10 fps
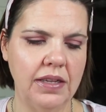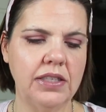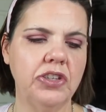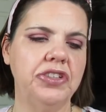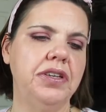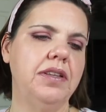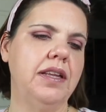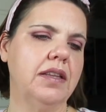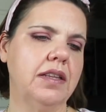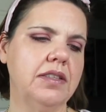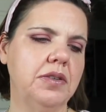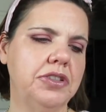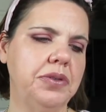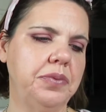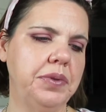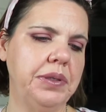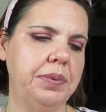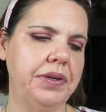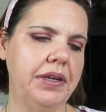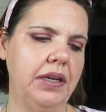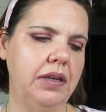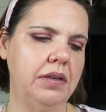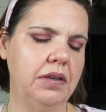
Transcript: That's actually that that's actually really pretty.